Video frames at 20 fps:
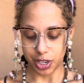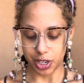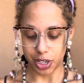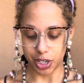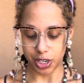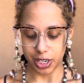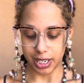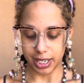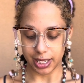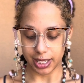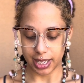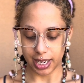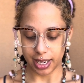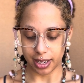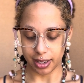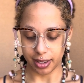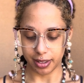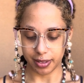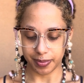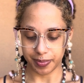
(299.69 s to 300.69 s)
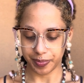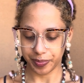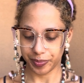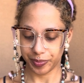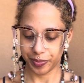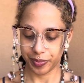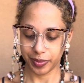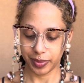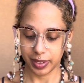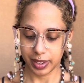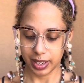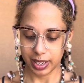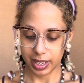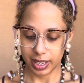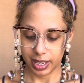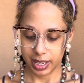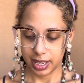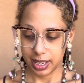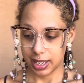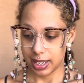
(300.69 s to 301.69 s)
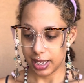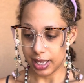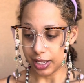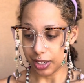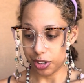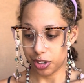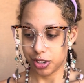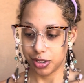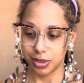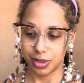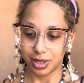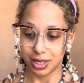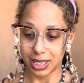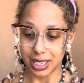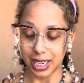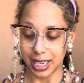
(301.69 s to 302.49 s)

dirty as hell. And the truth is I